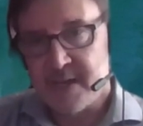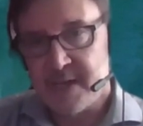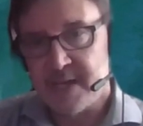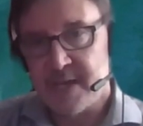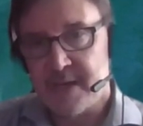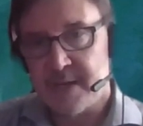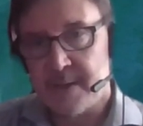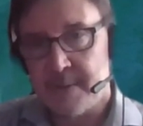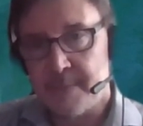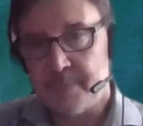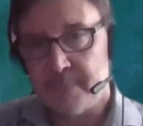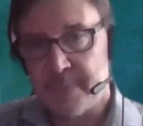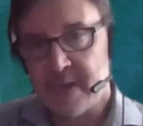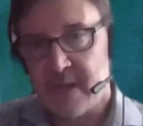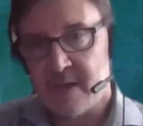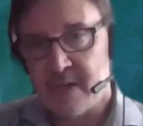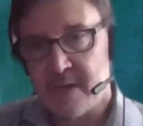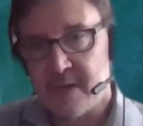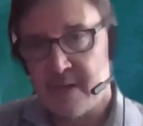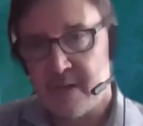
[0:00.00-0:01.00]

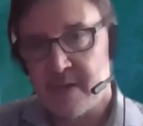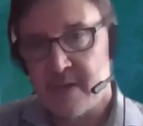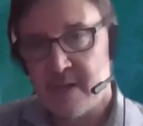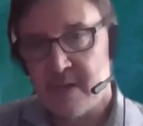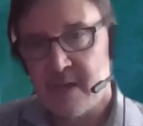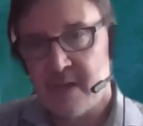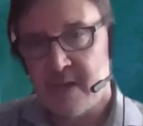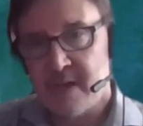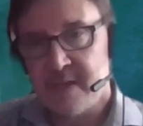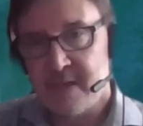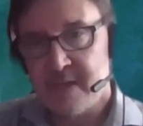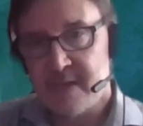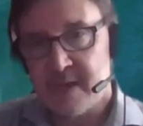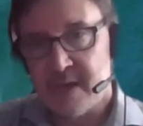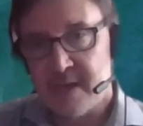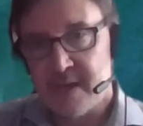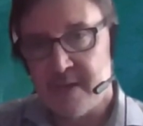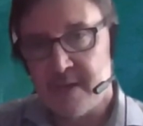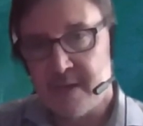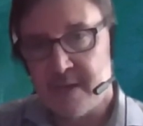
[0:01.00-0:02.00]
a
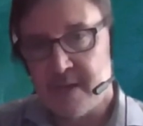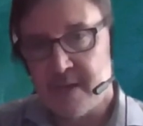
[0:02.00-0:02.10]
data